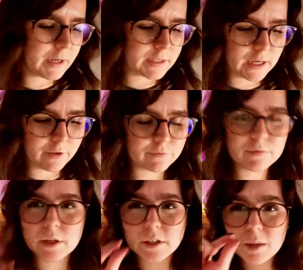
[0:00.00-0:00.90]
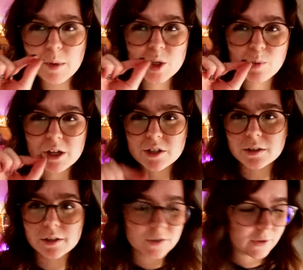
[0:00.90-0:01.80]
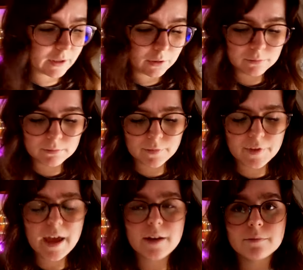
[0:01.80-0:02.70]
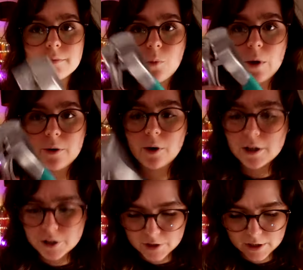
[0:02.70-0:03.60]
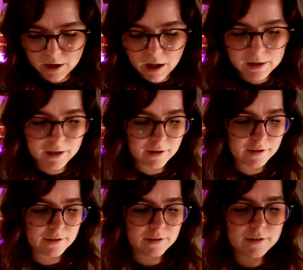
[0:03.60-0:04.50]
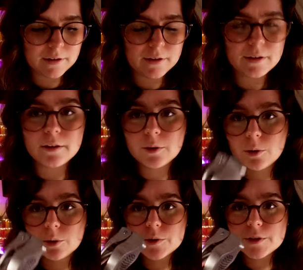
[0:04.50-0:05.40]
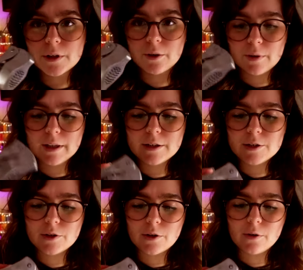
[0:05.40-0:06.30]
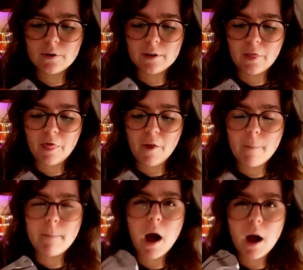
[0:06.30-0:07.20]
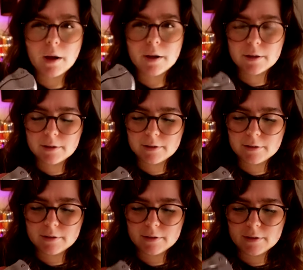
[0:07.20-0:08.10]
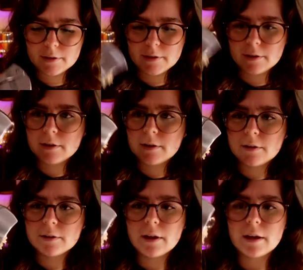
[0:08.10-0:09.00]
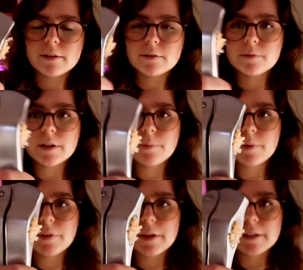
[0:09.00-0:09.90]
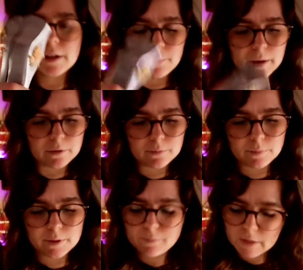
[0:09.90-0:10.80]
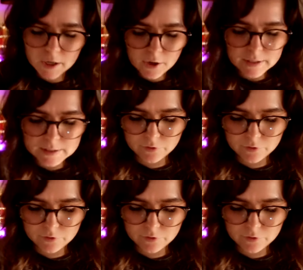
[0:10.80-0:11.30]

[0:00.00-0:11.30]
better to have a tiny bit too much than too little. Then we crush the garlic also into the mug. That is a really pathetic amount, but you know, it's